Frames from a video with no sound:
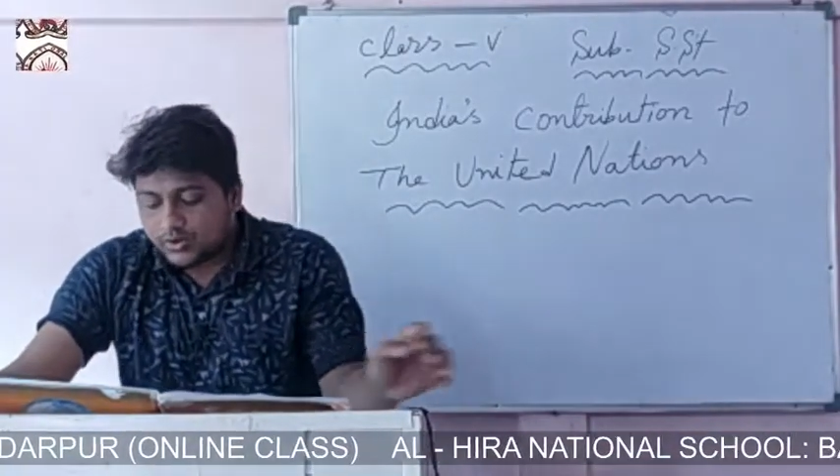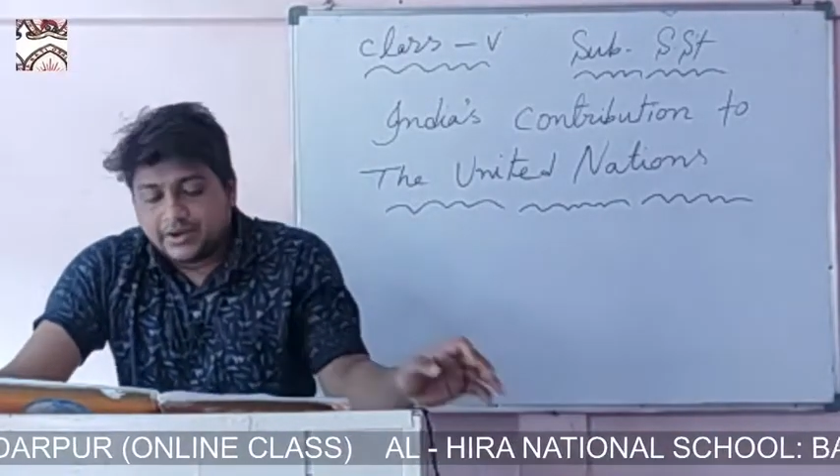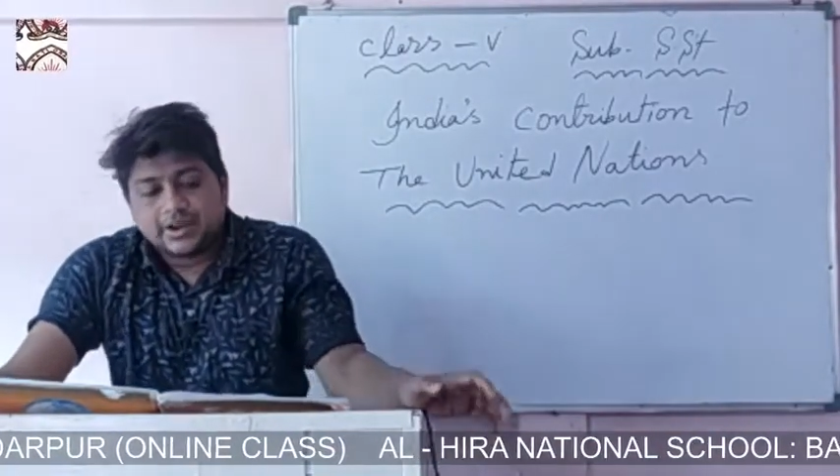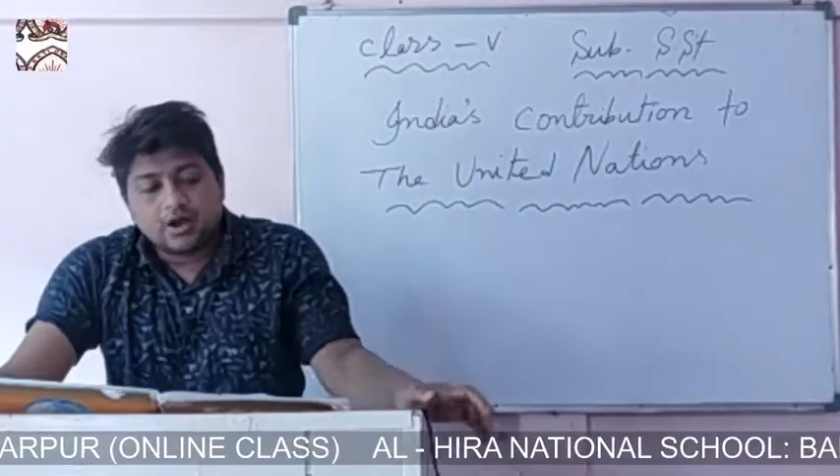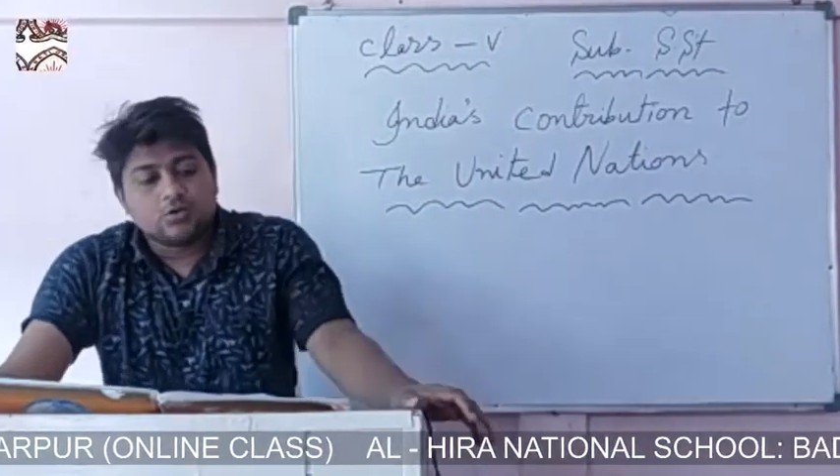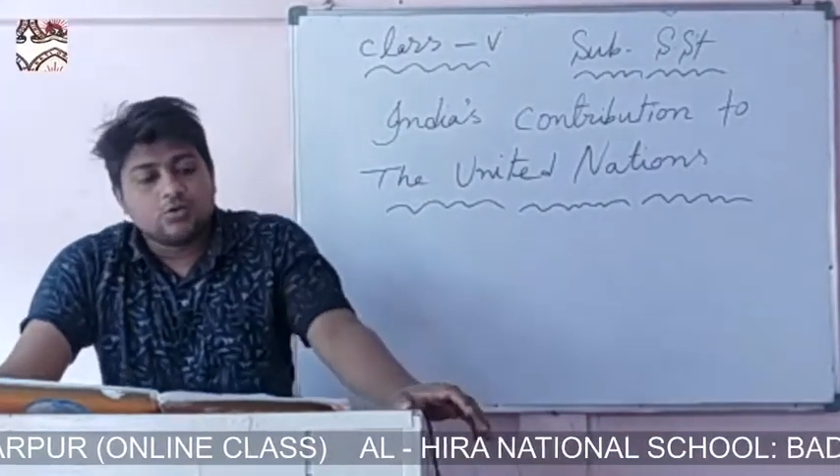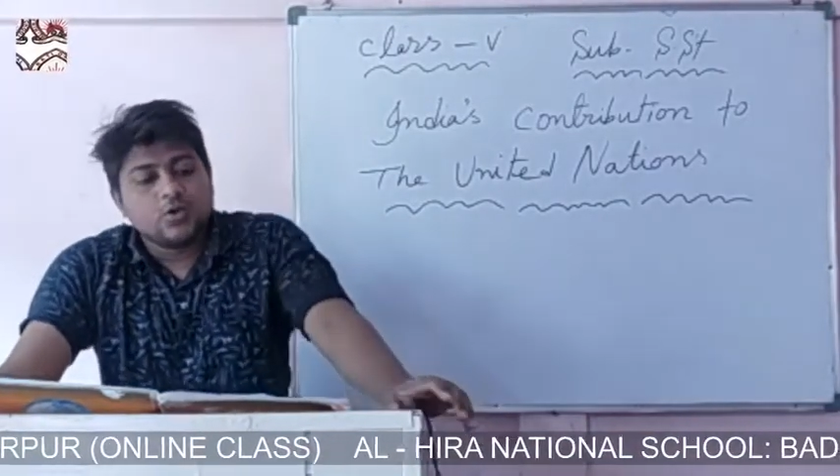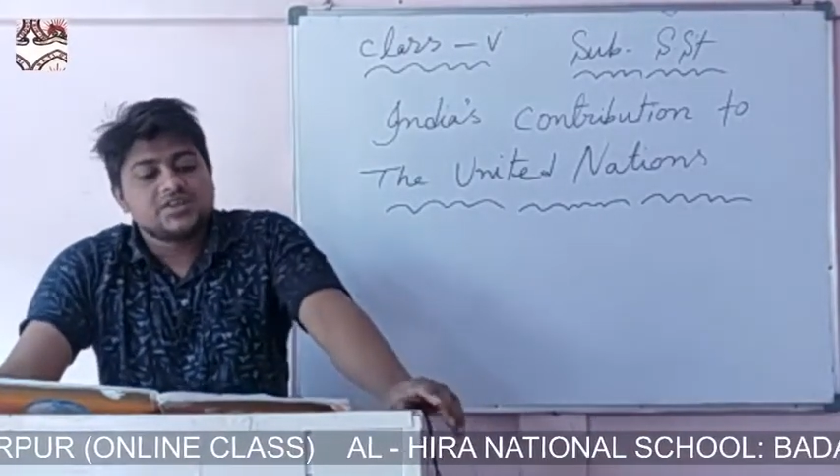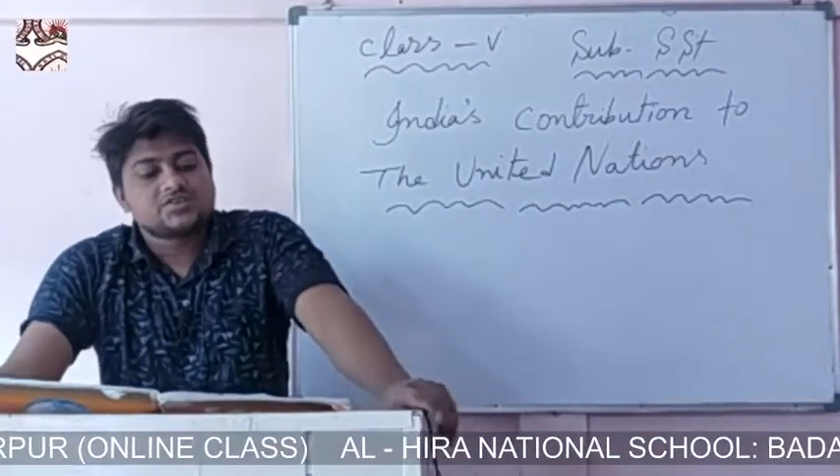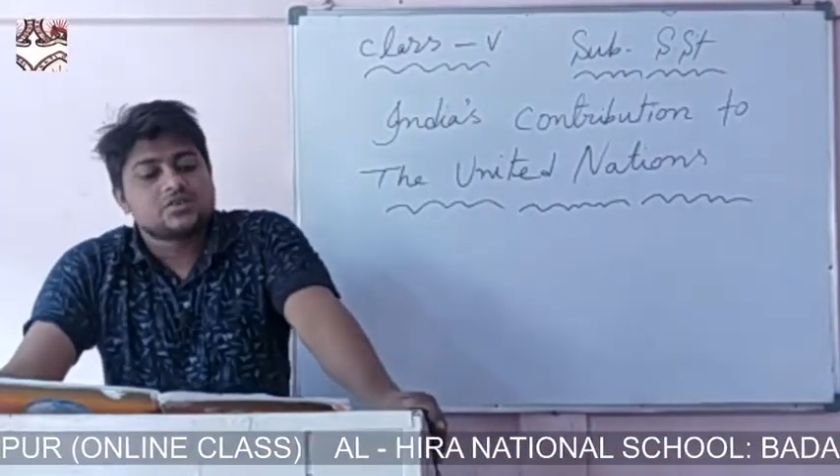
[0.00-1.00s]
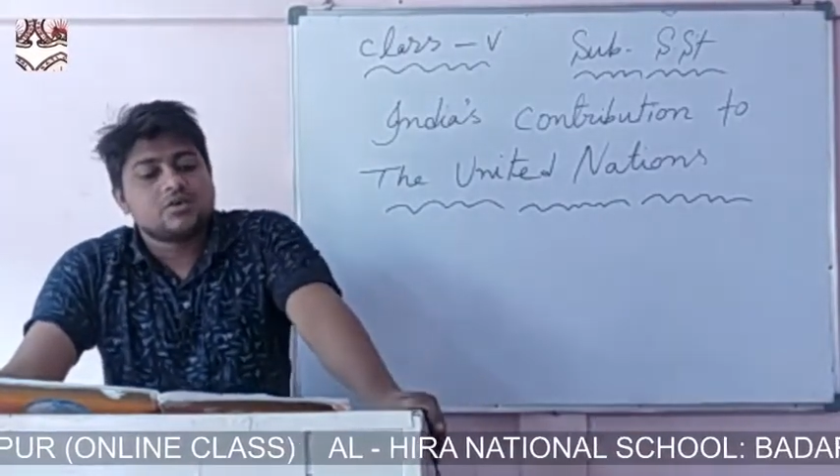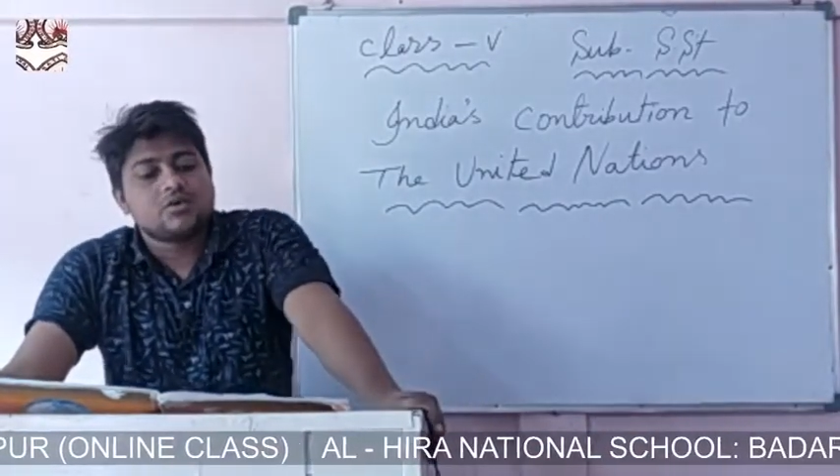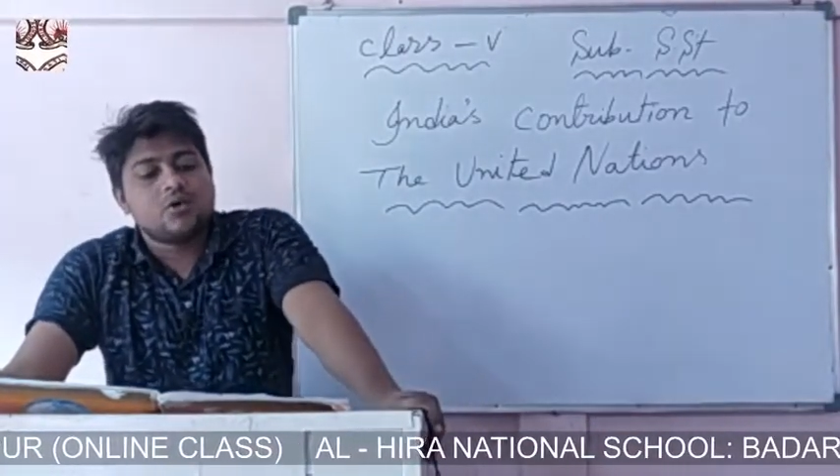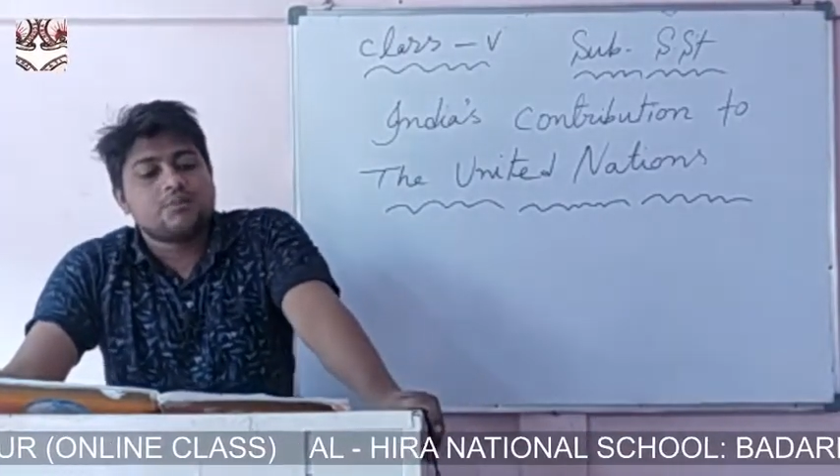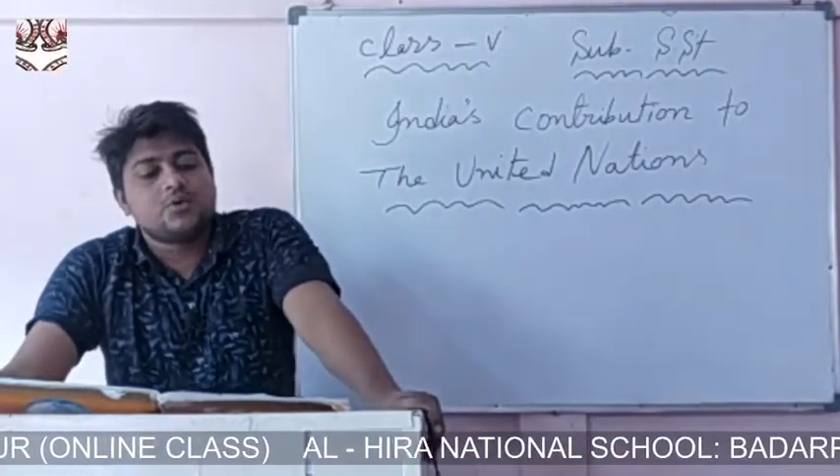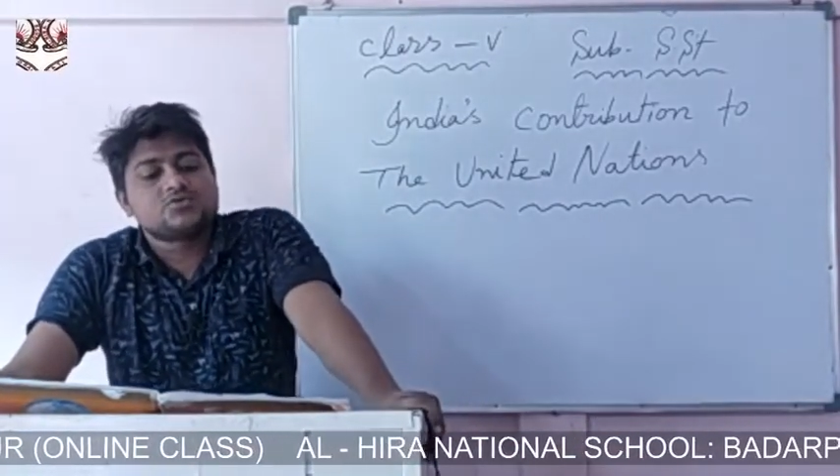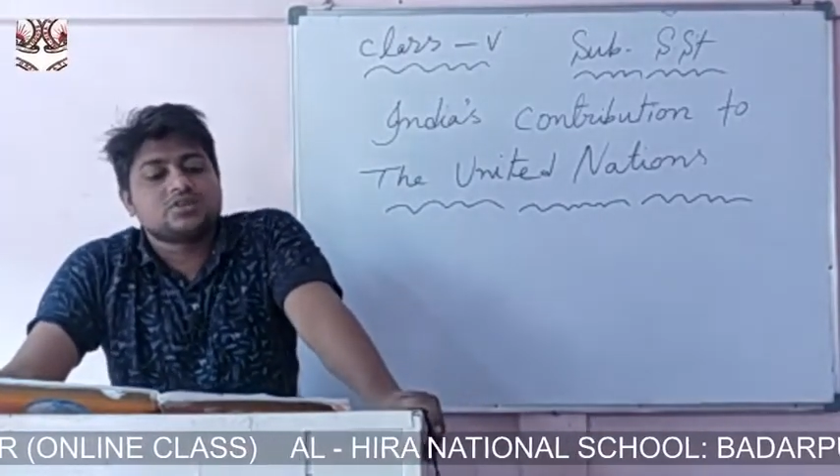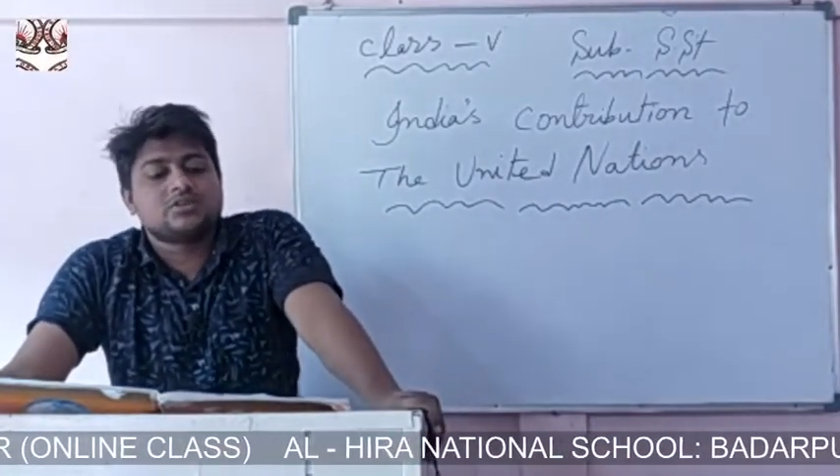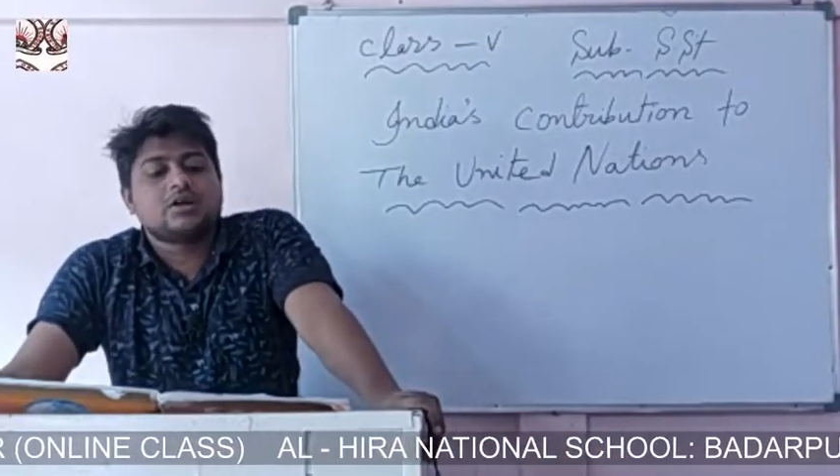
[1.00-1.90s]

India always opposed